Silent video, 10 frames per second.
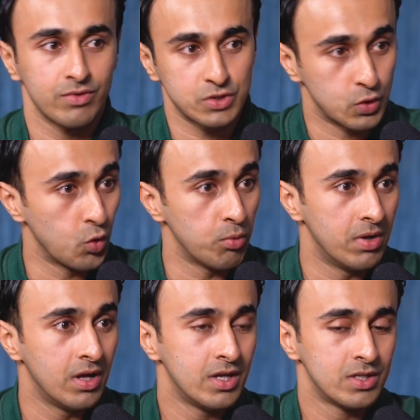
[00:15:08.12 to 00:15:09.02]
Of this
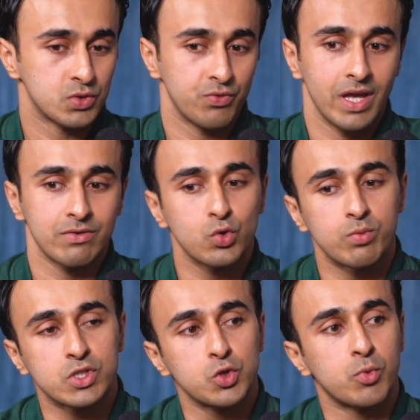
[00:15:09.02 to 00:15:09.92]
globe. So we have so
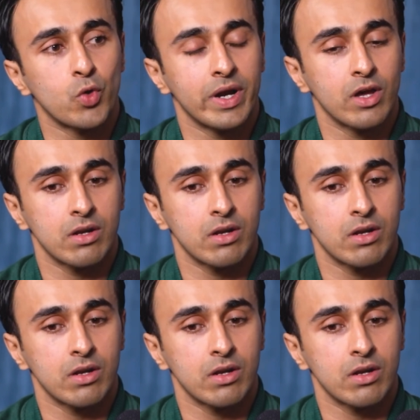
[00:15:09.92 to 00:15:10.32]
much to provide.